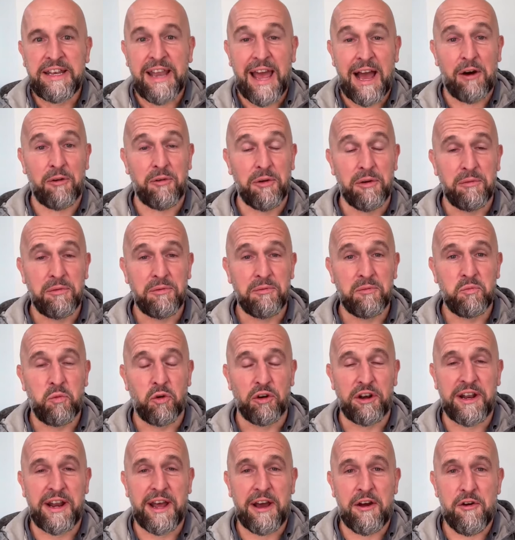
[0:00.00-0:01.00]
Now,
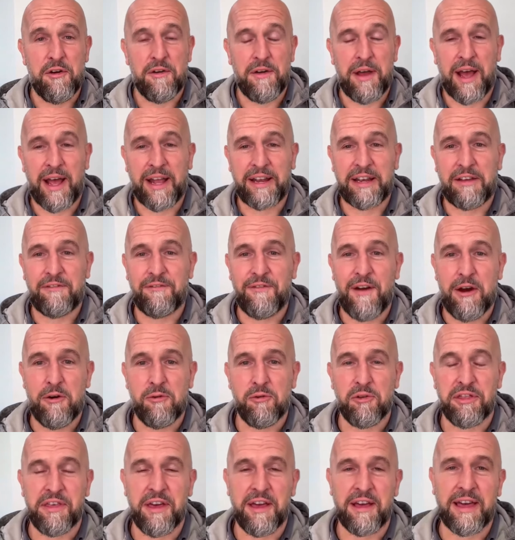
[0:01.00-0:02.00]
what did Andy
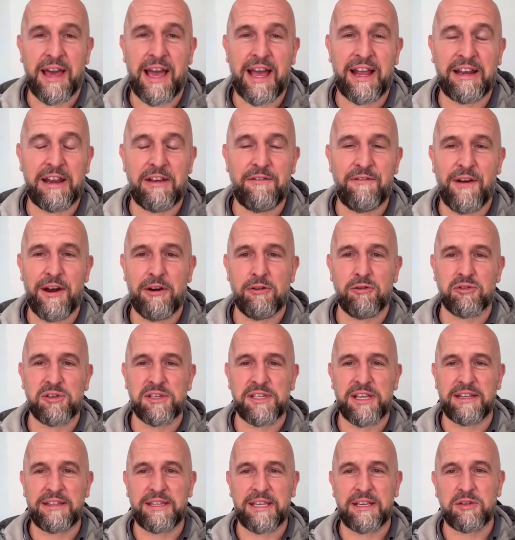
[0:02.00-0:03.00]
Farrell think? Andy Farrell
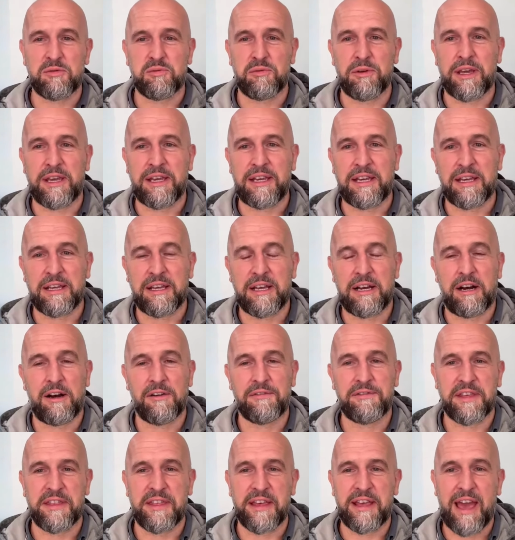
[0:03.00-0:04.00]
said this week
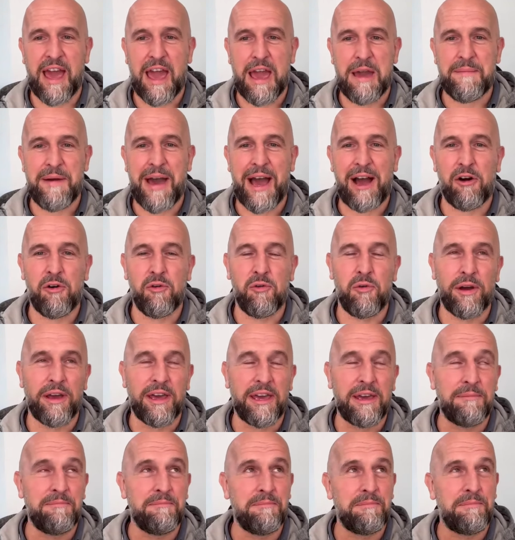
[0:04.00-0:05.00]
after the game how
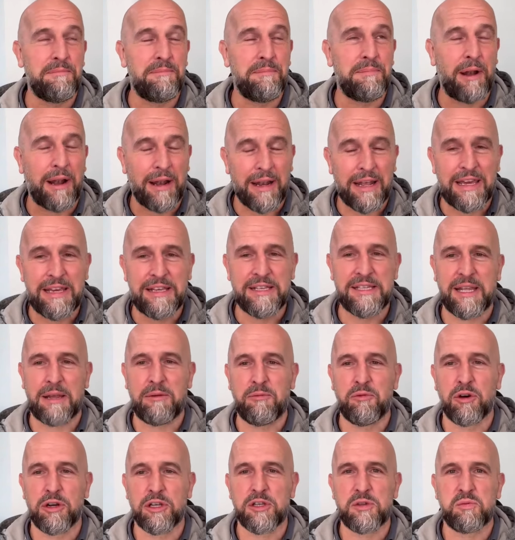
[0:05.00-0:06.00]
pleased he
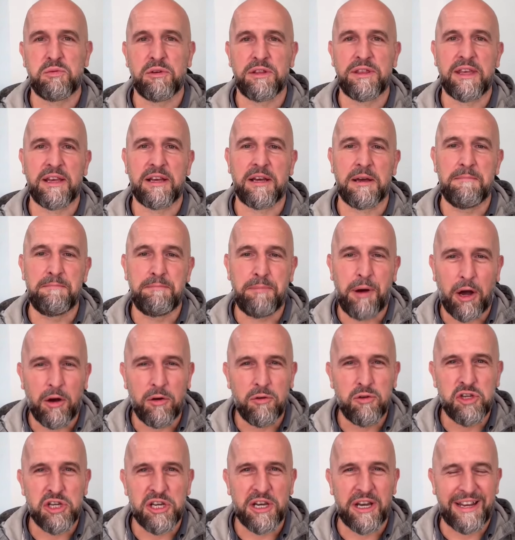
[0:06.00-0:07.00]
was with the
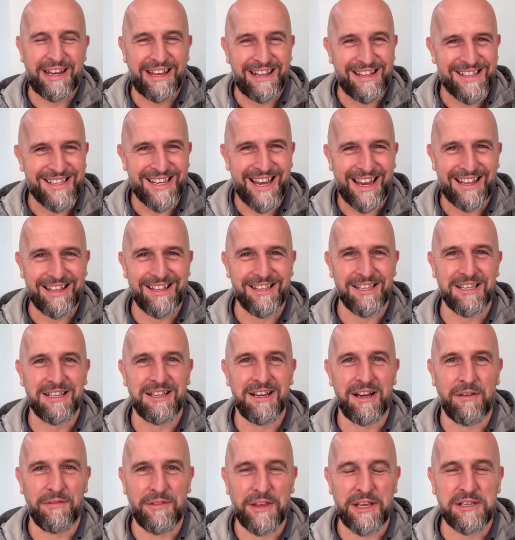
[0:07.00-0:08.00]
composure and intent
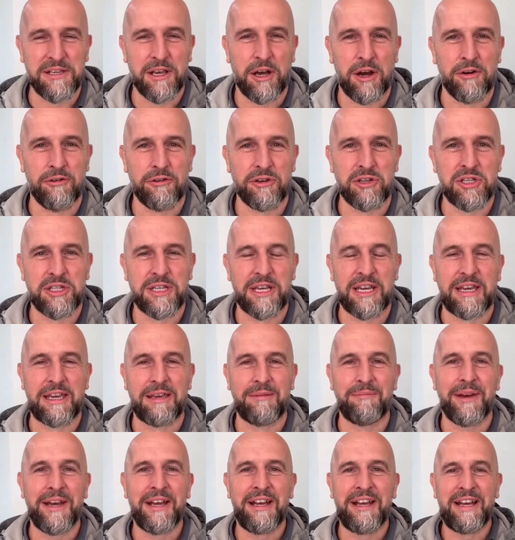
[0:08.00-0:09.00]
of this Irish
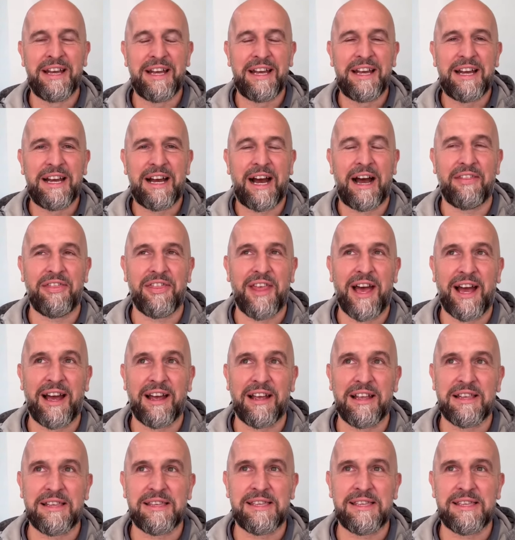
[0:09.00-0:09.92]
team. And that